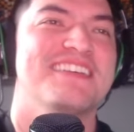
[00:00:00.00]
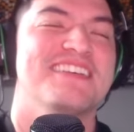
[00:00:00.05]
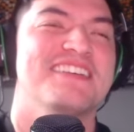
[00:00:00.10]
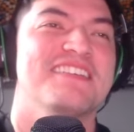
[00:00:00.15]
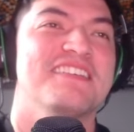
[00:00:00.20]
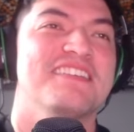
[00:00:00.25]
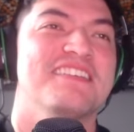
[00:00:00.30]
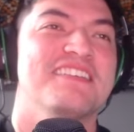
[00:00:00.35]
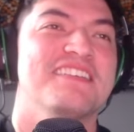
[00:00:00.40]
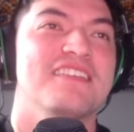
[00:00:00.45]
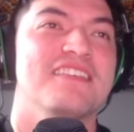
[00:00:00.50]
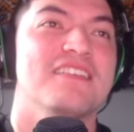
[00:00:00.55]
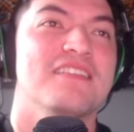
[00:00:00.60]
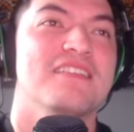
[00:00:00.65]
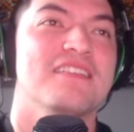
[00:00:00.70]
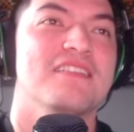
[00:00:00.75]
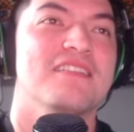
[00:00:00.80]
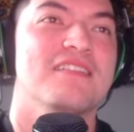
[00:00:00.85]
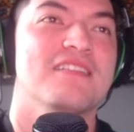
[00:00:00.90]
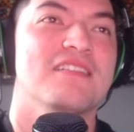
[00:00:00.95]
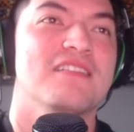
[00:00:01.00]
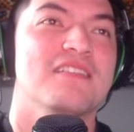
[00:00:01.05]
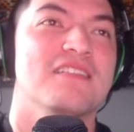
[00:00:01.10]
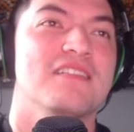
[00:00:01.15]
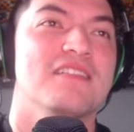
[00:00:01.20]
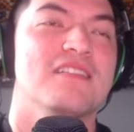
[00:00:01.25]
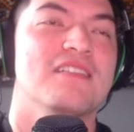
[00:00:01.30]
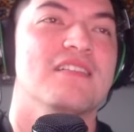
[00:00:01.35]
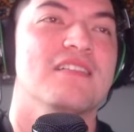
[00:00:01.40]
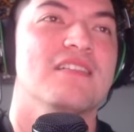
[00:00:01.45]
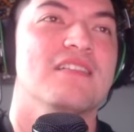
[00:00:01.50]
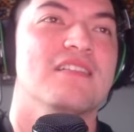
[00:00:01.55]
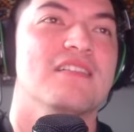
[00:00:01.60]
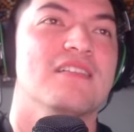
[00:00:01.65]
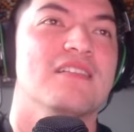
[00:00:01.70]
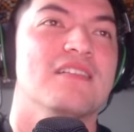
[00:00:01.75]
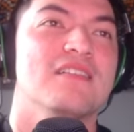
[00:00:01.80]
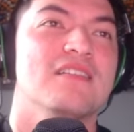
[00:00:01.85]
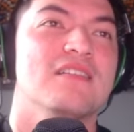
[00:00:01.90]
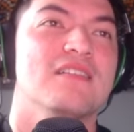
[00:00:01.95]

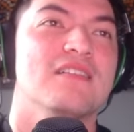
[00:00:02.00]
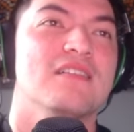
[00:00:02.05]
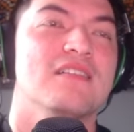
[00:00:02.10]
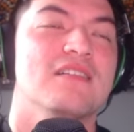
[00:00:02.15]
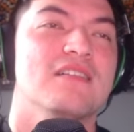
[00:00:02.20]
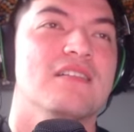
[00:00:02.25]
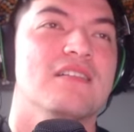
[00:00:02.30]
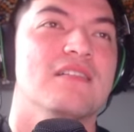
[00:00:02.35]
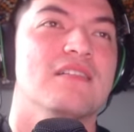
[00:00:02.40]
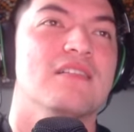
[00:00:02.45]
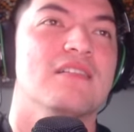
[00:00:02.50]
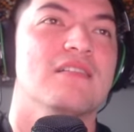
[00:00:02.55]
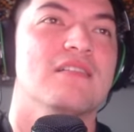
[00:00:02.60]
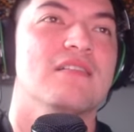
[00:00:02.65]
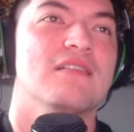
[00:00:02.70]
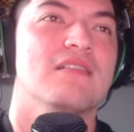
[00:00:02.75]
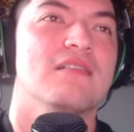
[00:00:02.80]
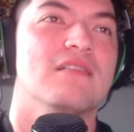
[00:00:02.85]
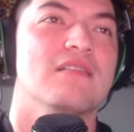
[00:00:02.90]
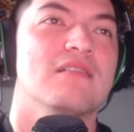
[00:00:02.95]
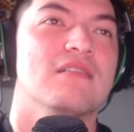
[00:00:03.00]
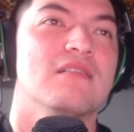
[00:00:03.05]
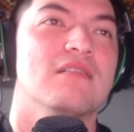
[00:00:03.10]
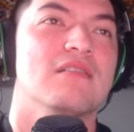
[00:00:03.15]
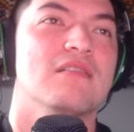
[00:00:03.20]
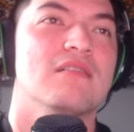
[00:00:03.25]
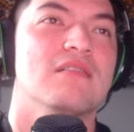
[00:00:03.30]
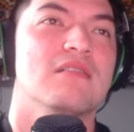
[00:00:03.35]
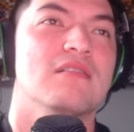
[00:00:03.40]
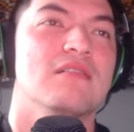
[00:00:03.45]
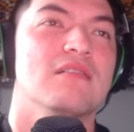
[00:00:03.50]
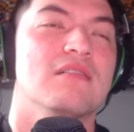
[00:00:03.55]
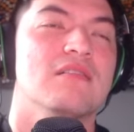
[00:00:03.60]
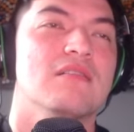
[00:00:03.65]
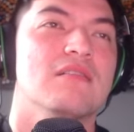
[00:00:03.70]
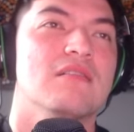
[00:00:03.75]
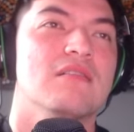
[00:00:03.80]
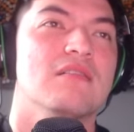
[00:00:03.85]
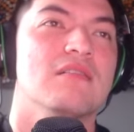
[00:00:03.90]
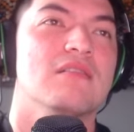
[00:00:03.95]

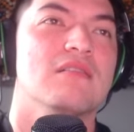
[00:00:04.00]
(silent)